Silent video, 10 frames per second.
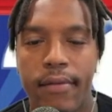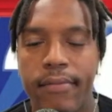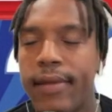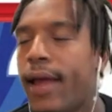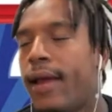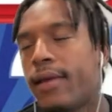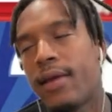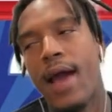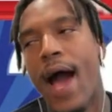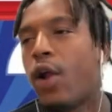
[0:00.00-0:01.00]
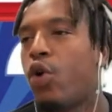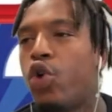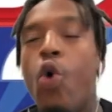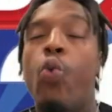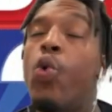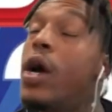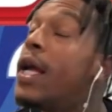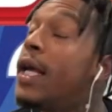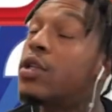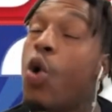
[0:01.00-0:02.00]
Yeah, I don't know
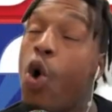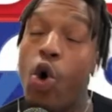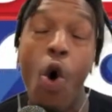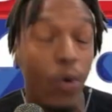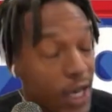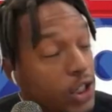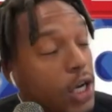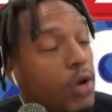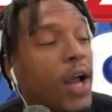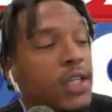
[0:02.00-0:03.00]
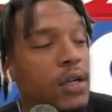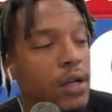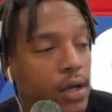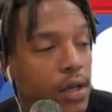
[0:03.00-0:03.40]
what is going on with this generation,